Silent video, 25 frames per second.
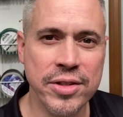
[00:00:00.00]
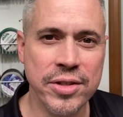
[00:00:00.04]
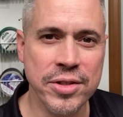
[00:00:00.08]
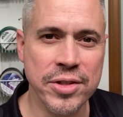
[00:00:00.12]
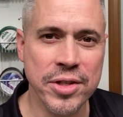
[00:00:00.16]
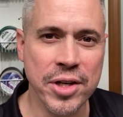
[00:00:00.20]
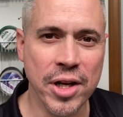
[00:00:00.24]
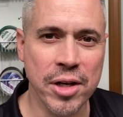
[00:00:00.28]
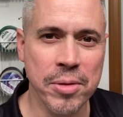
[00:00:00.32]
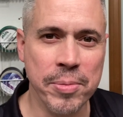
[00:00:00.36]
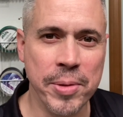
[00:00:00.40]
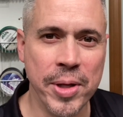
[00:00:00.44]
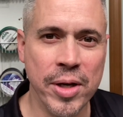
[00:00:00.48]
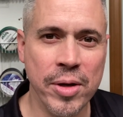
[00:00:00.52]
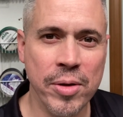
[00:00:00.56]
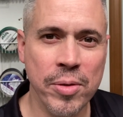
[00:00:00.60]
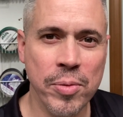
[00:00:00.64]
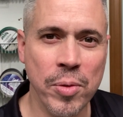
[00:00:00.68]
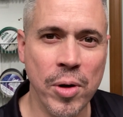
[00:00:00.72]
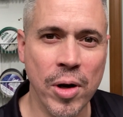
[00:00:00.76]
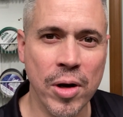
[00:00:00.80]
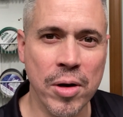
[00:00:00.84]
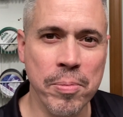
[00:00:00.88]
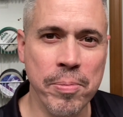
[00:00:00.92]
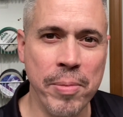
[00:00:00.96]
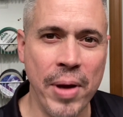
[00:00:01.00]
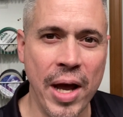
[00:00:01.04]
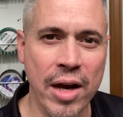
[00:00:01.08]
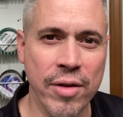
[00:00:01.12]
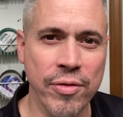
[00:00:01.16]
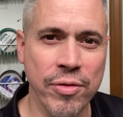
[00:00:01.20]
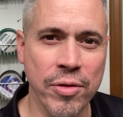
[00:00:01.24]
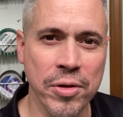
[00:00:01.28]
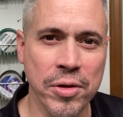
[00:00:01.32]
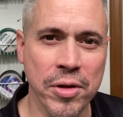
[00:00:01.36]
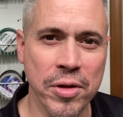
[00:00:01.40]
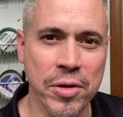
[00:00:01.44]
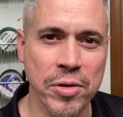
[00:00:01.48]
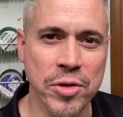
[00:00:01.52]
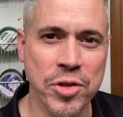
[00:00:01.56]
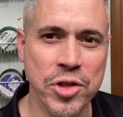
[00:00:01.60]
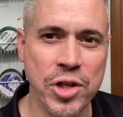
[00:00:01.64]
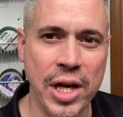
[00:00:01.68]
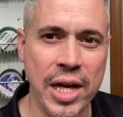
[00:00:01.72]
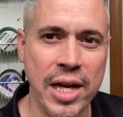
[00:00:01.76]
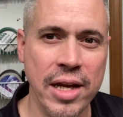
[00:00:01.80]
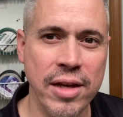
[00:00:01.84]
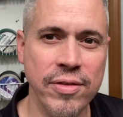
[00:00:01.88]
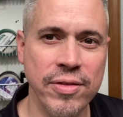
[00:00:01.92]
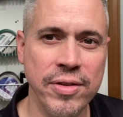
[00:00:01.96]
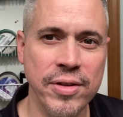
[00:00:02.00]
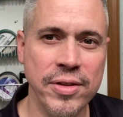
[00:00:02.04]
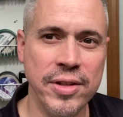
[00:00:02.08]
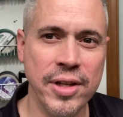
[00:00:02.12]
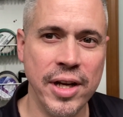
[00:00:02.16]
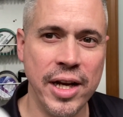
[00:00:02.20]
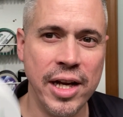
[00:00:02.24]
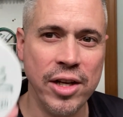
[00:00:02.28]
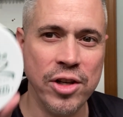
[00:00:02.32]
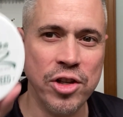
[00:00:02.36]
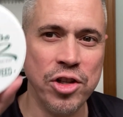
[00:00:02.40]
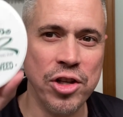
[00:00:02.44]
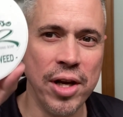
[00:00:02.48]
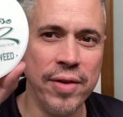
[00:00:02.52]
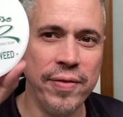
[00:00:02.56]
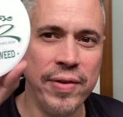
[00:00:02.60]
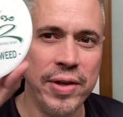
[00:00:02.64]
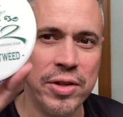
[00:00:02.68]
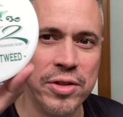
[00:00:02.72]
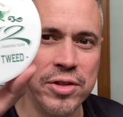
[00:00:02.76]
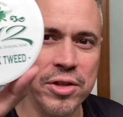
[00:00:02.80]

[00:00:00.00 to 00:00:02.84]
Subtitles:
and gentlemen? Welcome back for another shave. Today's shaving